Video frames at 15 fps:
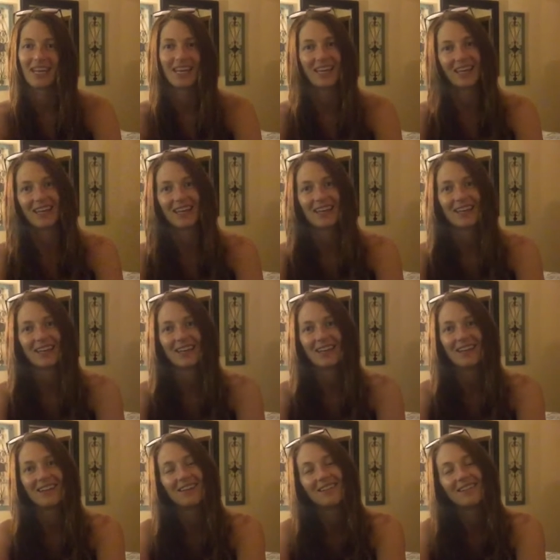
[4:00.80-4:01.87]

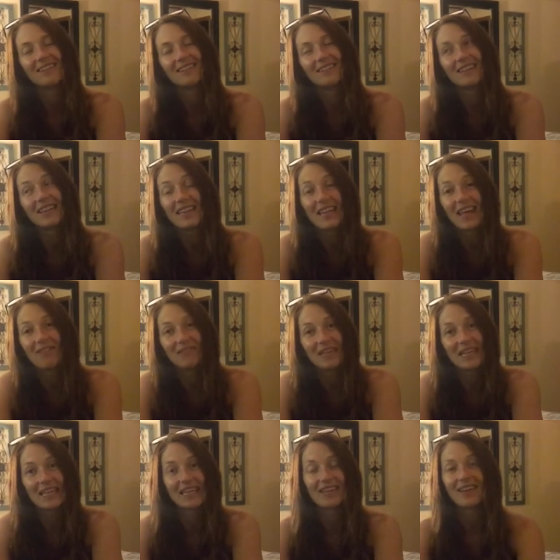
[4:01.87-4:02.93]
and
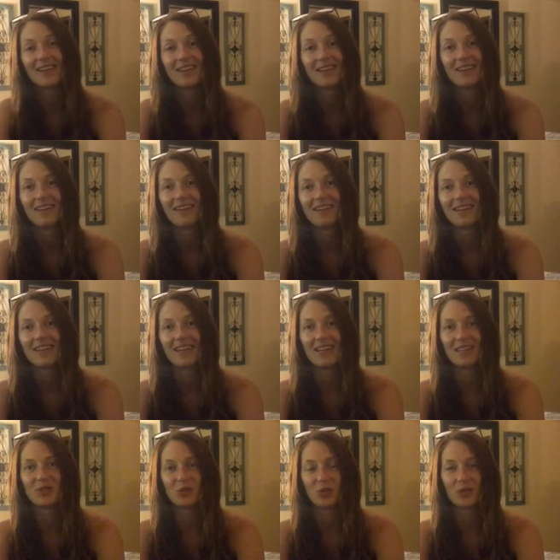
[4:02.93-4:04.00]
loving
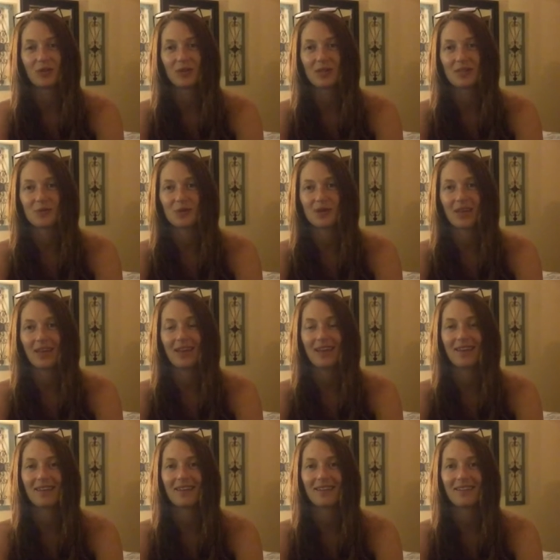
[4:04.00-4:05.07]
and joyful as we
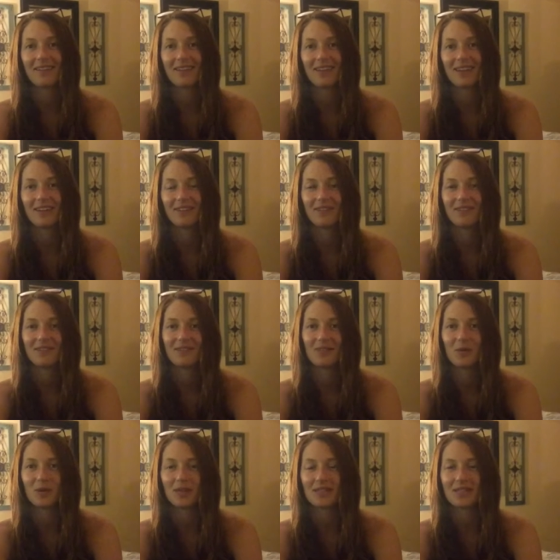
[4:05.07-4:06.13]
can, you know,
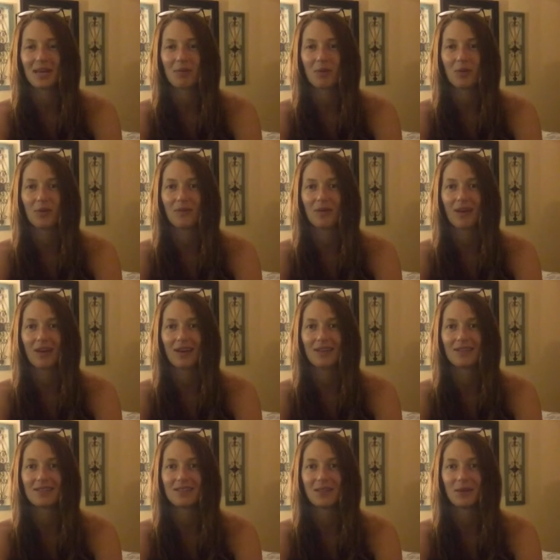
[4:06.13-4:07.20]
with the time that we've
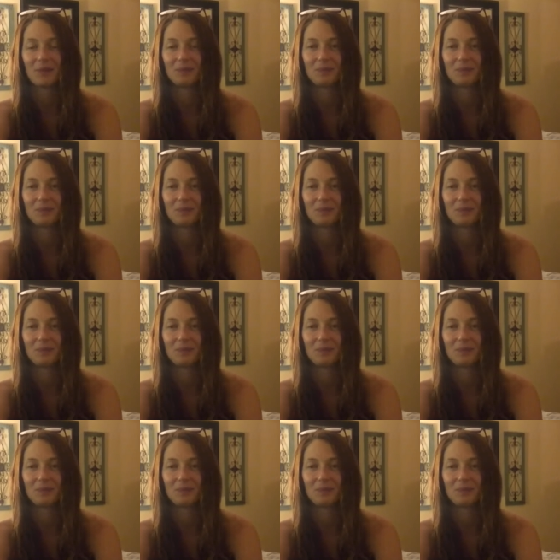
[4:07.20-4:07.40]
got. So